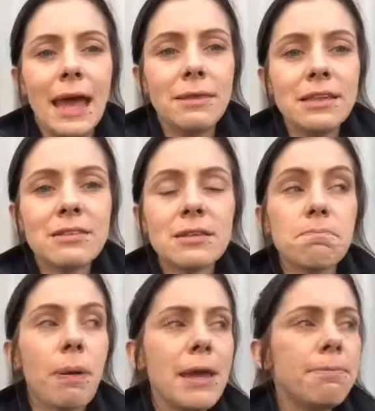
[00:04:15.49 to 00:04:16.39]
And this is,
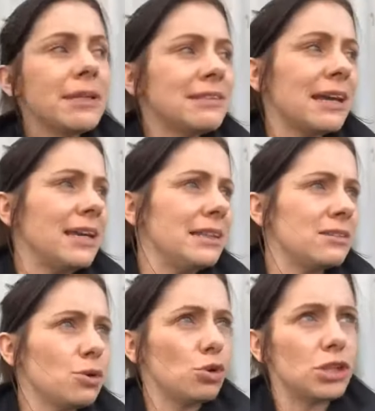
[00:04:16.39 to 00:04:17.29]
people are saying
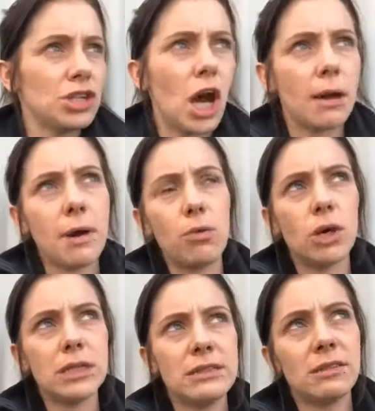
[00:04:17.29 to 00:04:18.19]
this all the time. I
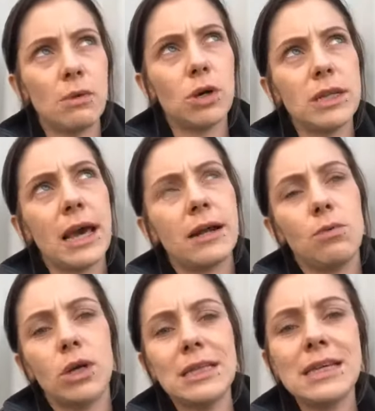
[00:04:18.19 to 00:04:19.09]
want this, I want that, I
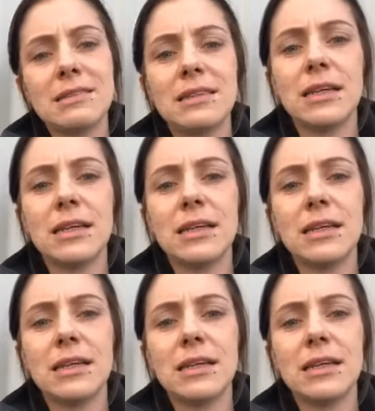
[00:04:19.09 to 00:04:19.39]
want this.